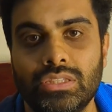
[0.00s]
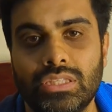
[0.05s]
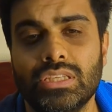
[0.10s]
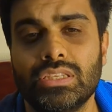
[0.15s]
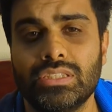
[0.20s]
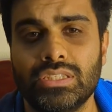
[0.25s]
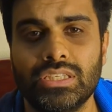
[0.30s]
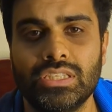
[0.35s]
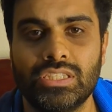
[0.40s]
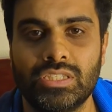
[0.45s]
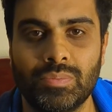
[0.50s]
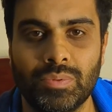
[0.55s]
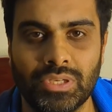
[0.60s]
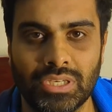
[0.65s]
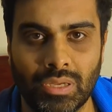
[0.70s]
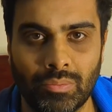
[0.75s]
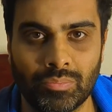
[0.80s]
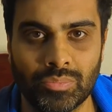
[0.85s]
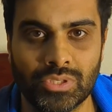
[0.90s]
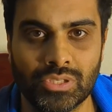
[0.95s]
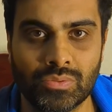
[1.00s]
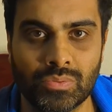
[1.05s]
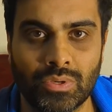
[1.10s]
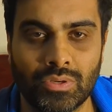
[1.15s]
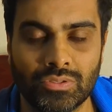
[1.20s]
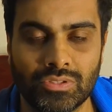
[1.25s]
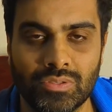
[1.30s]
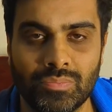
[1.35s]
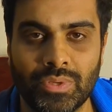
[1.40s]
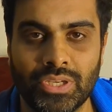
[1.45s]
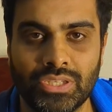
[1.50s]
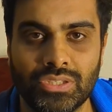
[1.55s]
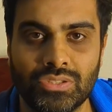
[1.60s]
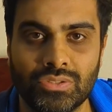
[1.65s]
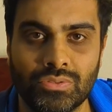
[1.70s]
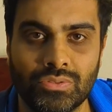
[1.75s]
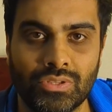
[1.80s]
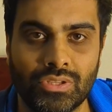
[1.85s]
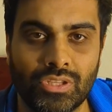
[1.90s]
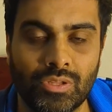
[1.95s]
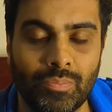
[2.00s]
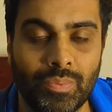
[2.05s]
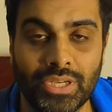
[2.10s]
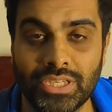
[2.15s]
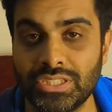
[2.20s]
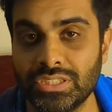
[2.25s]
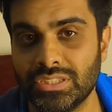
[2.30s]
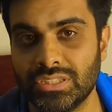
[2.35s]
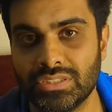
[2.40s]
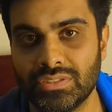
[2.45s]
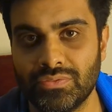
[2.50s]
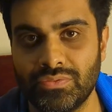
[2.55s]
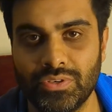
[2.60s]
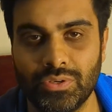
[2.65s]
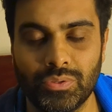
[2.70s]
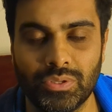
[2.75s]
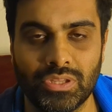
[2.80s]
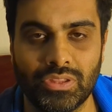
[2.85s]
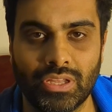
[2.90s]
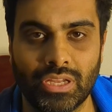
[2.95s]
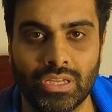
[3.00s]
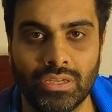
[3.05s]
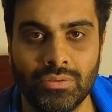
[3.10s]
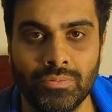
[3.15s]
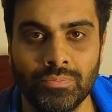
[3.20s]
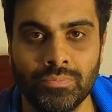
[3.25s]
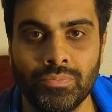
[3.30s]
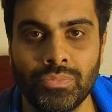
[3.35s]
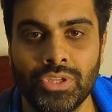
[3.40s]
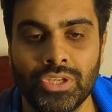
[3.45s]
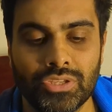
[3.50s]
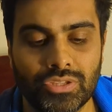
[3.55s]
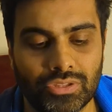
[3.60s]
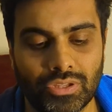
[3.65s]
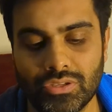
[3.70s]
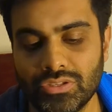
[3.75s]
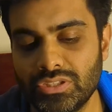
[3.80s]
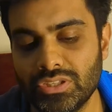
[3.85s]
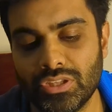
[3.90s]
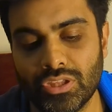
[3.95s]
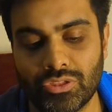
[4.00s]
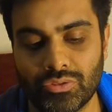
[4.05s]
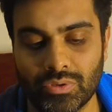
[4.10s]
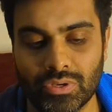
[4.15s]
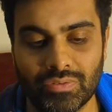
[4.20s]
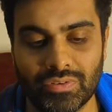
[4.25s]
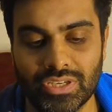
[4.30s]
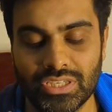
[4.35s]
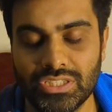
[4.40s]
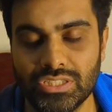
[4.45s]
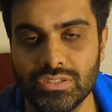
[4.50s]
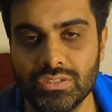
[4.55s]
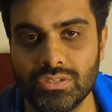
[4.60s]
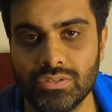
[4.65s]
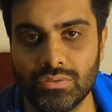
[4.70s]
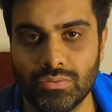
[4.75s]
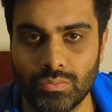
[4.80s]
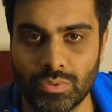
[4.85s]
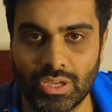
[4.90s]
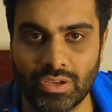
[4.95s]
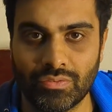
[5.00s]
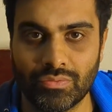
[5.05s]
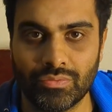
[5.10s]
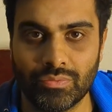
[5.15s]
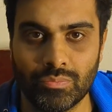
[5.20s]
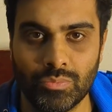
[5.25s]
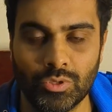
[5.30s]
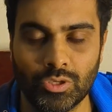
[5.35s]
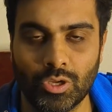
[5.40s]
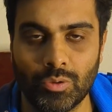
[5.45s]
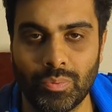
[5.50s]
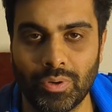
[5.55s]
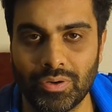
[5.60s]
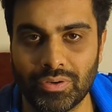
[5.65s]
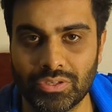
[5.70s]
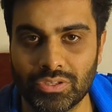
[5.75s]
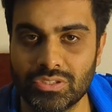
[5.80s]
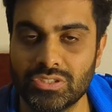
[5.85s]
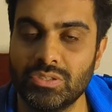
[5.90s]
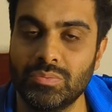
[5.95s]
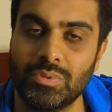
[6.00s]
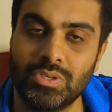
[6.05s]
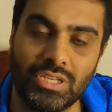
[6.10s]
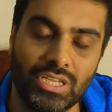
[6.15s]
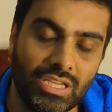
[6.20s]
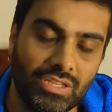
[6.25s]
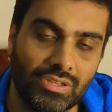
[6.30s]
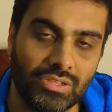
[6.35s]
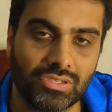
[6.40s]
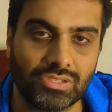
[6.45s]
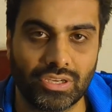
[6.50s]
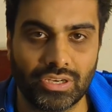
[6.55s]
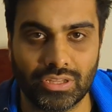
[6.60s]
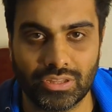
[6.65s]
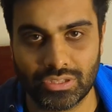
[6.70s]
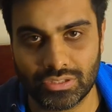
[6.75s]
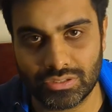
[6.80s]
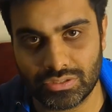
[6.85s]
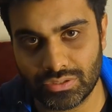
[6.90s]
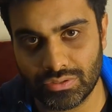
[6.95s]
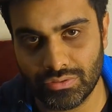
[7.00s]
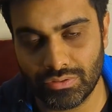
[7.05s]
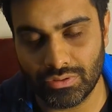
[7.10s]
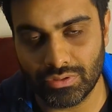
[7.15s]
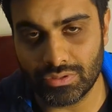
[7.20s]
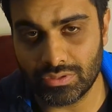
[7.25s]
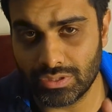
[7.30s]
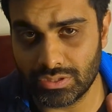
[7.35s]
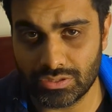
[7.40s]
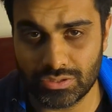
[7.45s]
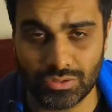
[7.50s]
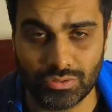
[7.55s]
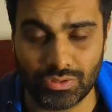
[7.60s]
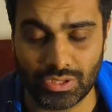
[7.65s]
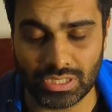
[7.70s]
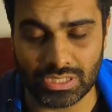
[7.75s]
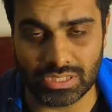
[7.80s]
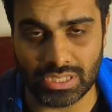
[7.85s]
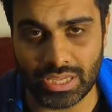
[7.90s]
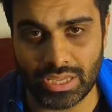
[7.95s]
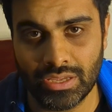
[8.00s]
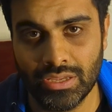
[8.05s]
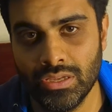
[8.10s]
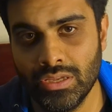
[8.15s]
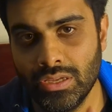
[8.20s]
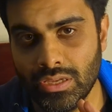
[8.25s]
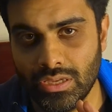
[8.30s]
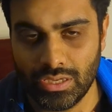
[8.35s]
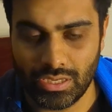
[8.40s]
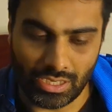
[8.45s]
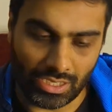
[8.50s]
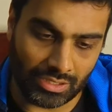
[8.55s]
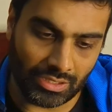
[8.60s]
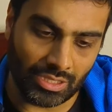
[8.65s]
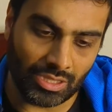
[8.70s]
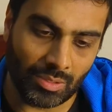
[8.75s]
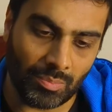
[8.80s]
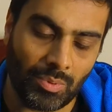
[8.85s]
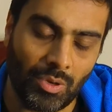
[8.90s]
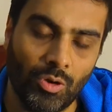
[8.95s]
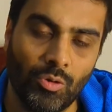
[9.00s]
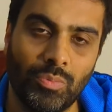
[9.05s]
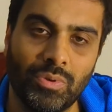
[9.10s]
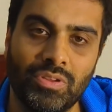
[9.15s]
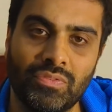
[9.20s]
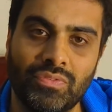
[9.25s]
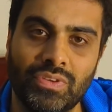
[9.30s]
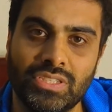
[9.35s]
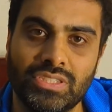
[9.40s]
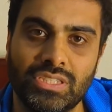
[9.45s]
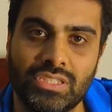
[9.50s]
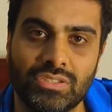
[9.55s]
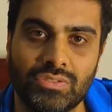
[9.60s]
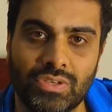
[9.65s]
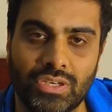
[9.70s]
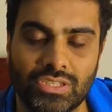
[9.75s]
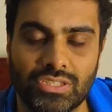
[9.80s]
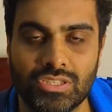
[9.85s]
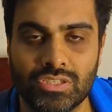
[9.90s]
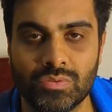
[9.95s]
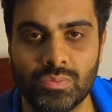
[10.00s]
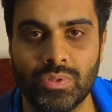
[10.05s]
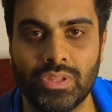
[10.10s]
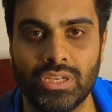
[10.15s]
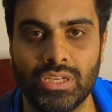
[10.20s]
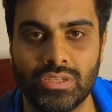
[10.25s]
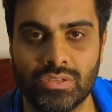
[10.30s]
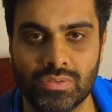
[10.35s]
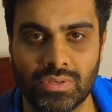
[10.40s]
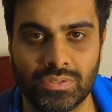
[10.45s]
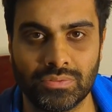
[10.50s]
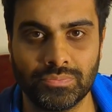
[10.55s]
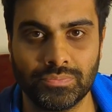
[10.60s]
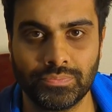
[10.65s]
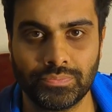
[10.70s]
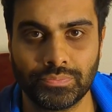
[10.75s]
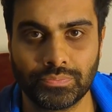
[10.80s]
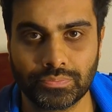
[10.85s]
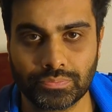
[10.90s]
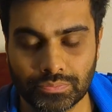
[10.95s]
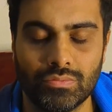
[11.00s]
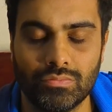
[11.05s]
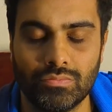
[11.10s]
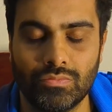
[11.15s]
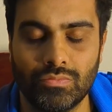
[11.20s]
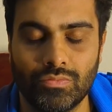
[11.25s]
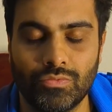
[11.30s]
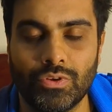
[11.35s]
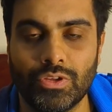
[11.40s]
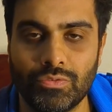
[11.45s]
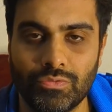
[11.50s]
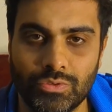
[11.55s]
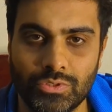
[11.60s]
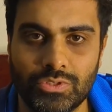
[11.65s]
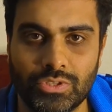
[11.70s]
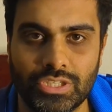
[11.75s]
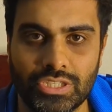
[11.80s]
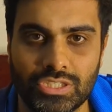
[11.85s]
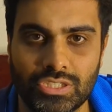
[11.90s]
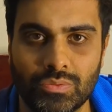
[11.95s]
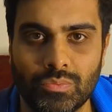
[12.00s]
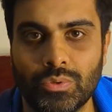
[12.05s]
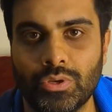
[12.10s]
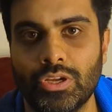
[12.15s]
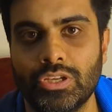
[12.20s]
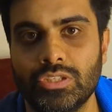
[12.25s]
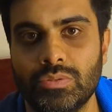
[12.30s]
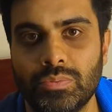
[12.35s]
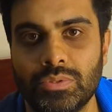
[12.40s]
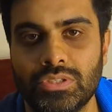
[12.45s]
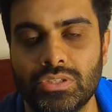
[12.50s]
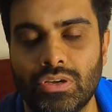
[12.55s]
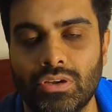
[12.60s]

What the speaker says: This needs to be numbed as well to make sure that the patient doesn't feel anything. So those are the three regions. We have mucoperiosteum on either side of the tooth. There's two things there, and then the pulp and investing structures within as well. For infiltration, we're going to be